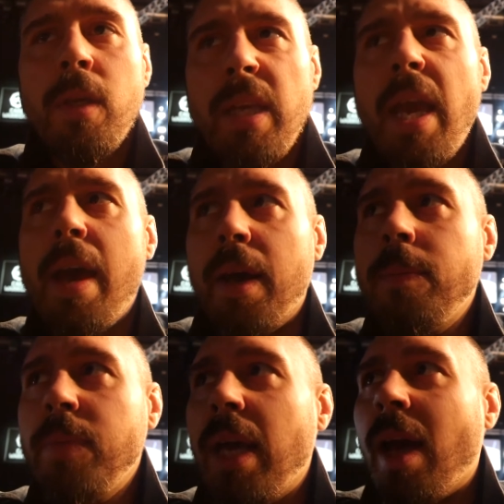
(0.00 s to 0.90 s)
Yeah.
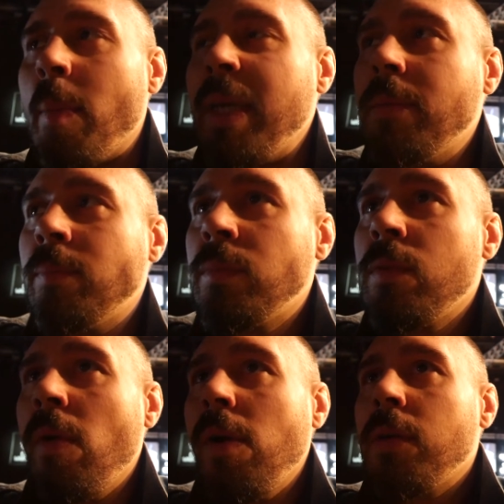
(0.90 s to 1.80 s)
I mean,
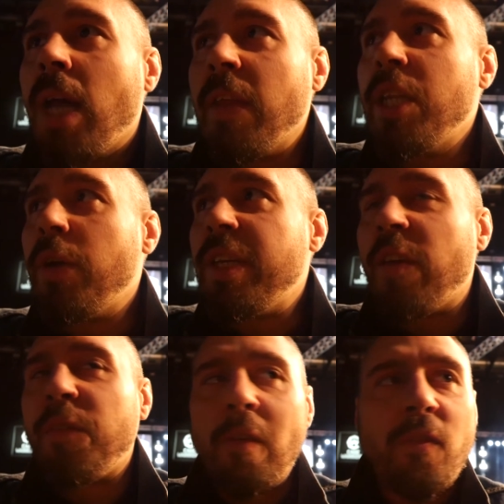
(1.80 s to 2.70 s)
I think there are
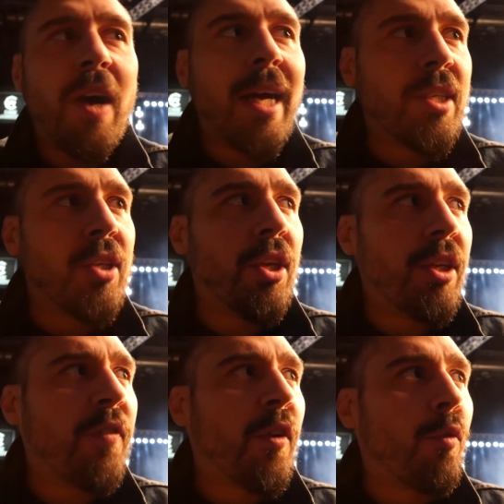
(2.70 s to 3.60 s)
different fighters and
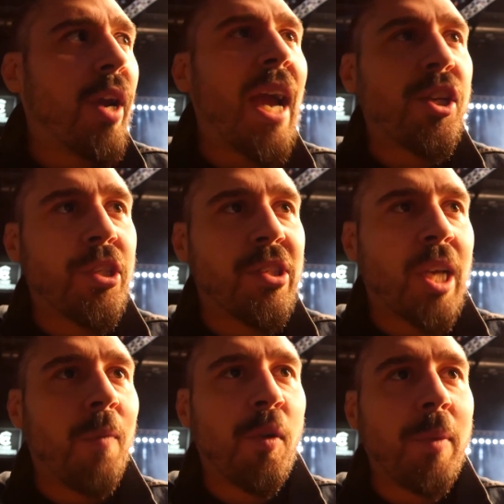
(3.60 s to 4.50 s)
different reactions
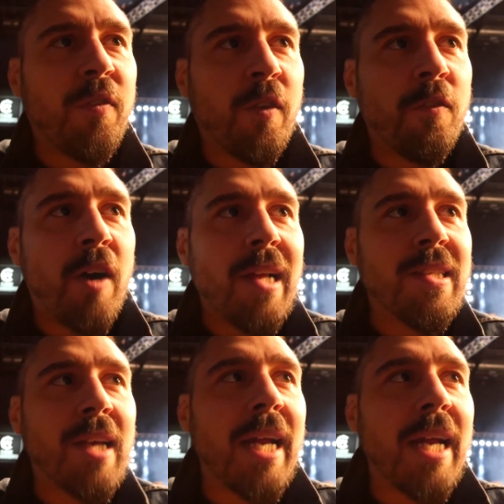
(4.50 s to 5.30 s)
come from different fighters.